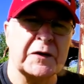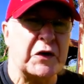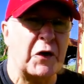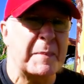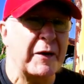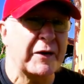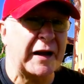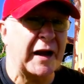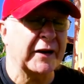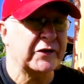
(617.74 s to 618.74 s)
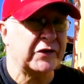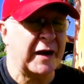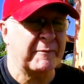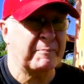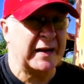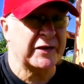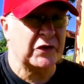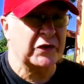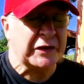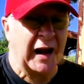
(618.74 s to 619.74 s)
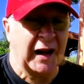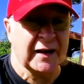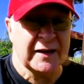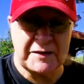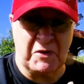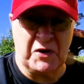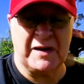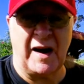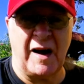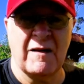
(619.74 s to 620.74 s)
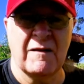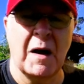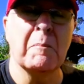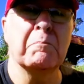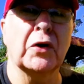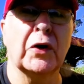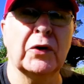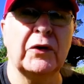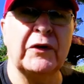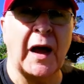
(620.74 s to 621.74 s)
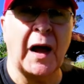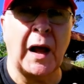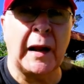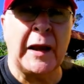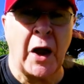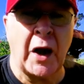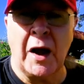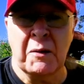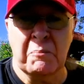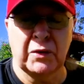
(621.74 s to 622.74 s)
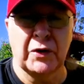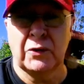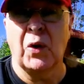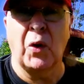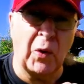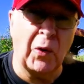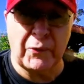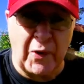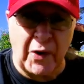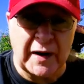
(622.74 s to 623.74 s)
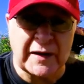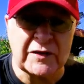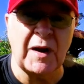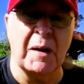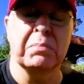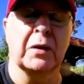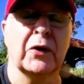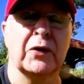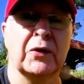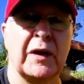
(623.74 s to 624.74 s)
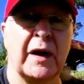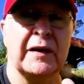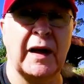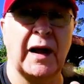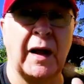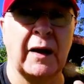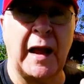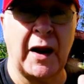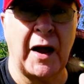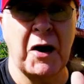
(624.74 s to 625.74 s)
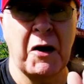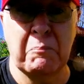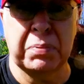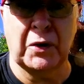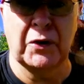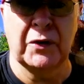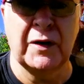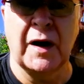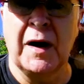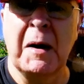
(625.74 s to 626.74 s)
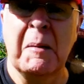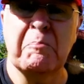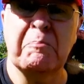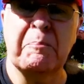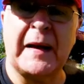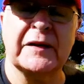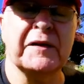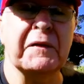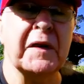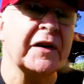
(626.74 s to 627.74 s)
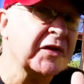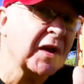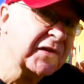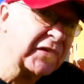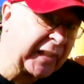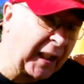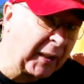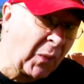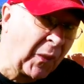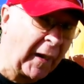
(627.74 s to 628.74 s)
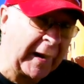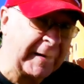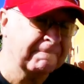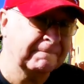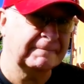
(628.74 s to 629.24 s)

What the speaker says: So a Motorkhana chant based on colours might go blue, yellow, yellow, blue, all rights, blue, yellow, yellow, blue, back to finish, stay wide.